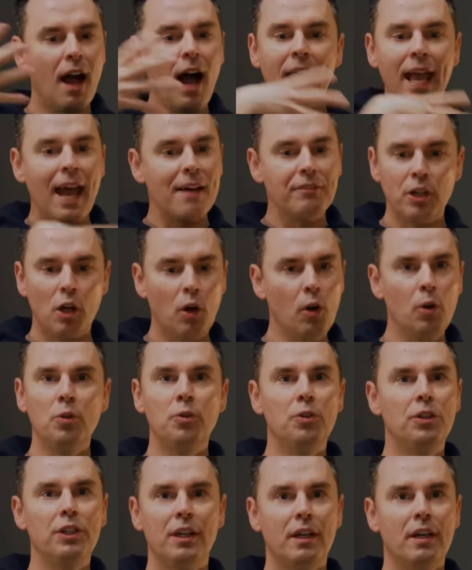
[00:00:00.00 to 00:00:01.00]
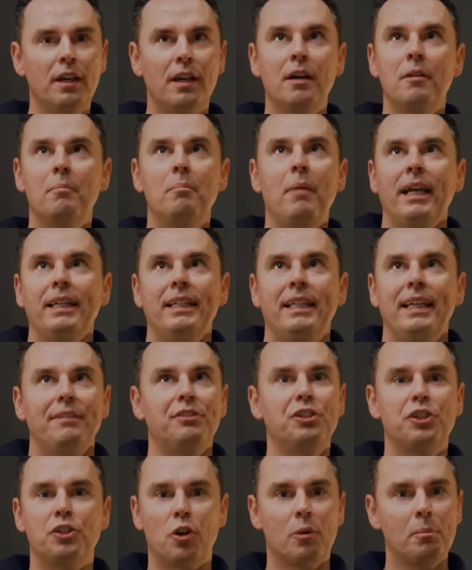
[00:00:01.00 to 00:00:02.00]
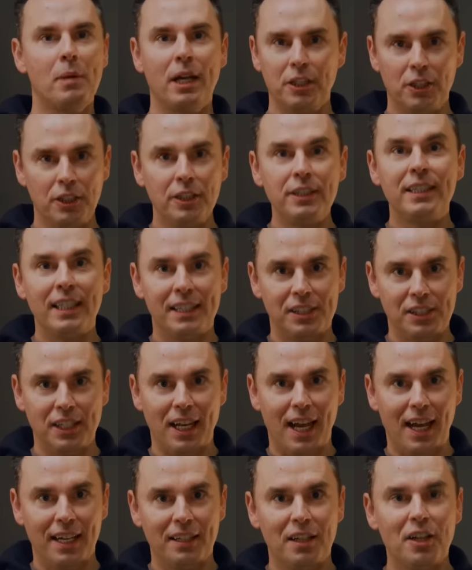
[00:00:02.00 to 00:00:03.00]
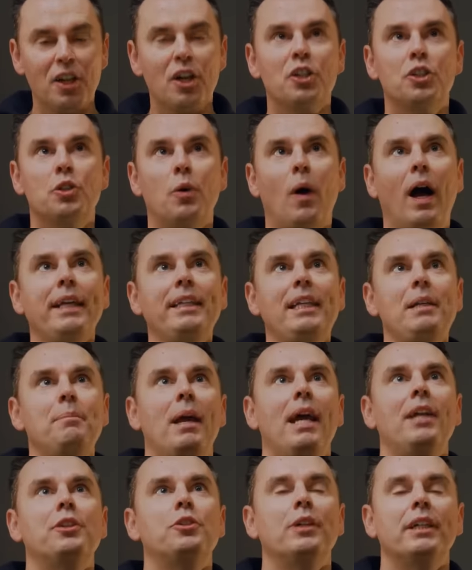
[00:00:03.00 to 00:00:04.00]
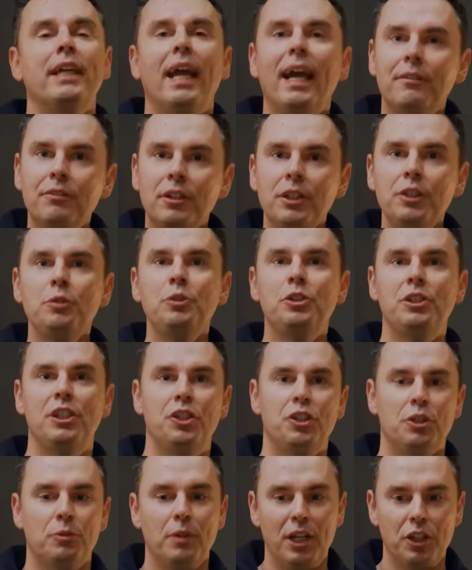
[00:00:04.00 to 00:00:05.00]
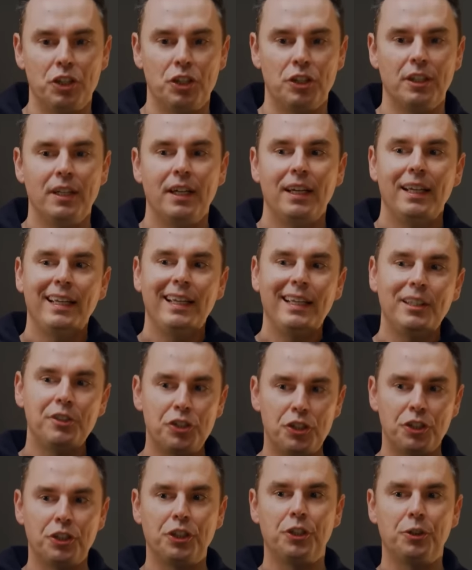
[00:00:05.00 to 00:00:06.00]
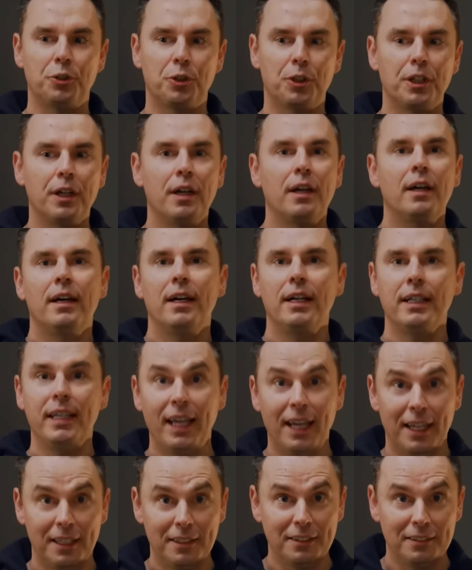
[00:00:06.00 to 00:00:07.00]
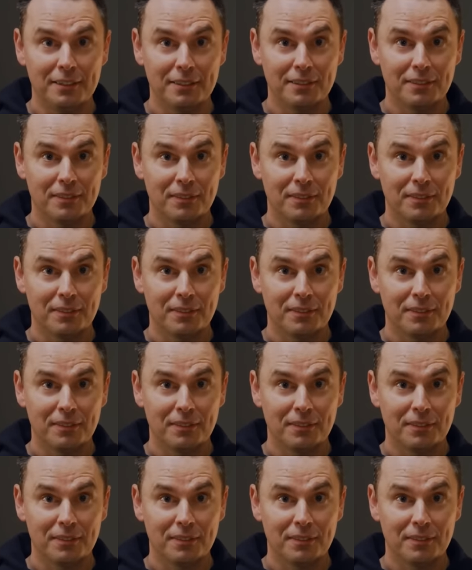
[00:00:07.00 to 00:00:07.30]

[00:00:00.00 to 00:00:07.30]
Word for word: I haven't owned my gifts or my goodness yet, so I keep entering every new situation insecure again.